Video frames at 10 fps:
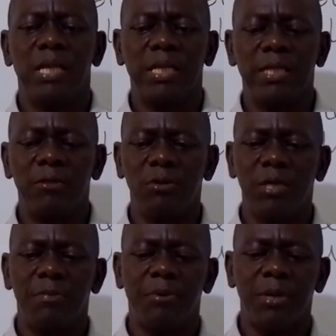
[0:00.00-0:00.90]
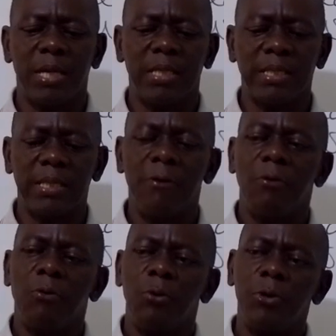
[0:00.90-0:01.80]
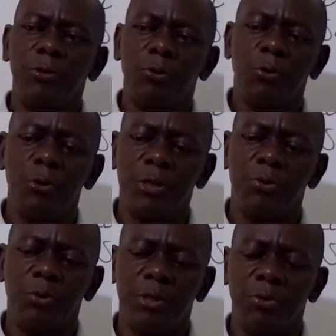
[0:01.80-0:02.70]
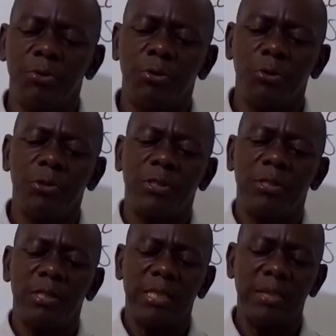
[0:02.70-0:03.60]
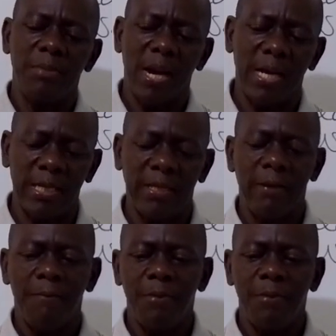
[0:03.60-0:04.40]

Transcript: It is not a product which will lose demand